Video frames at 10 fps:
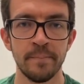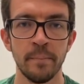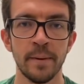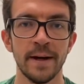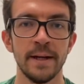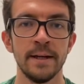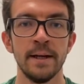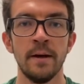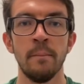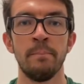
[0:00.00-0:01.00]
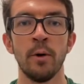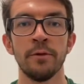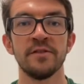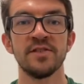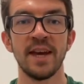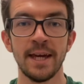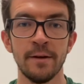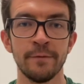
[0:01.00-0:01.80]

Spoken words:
by both saying